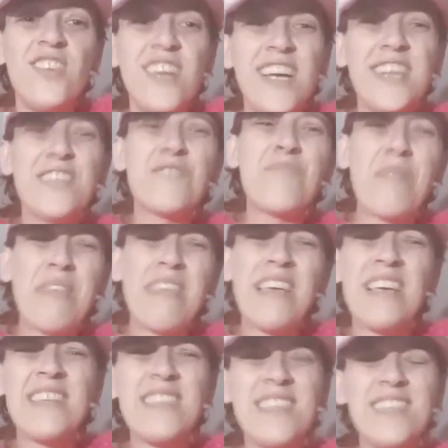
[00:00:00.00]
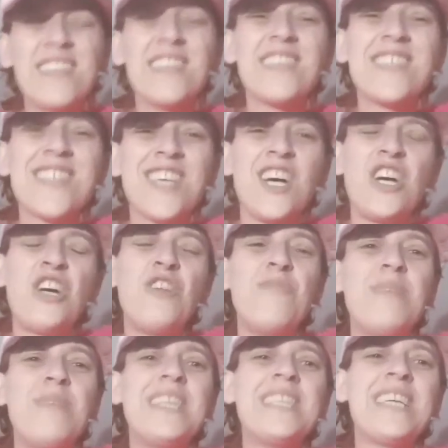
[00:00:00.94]
It's pathetic. It's like, how
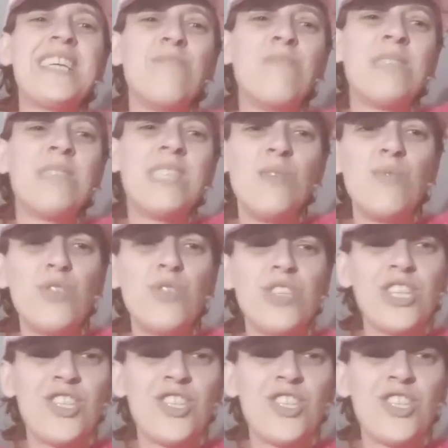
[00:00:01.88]
many times do you want to